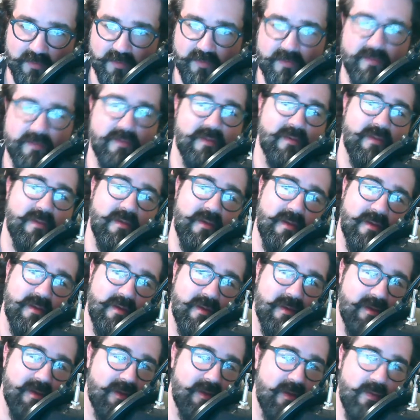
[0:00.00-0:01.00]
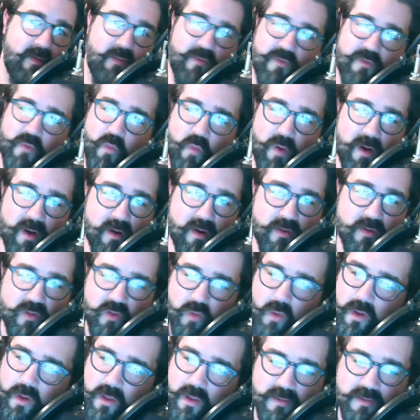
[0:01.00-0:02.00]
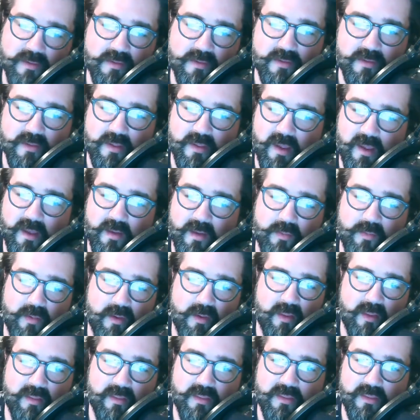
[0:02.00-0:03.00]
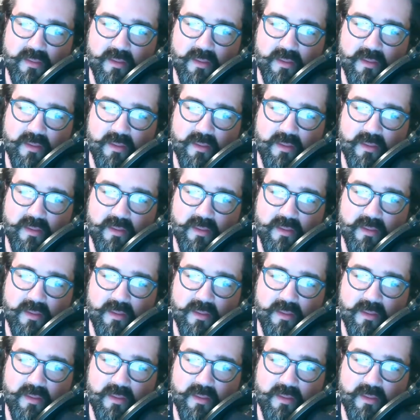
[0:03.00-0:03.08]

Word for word: He's it was a weird choice, um, and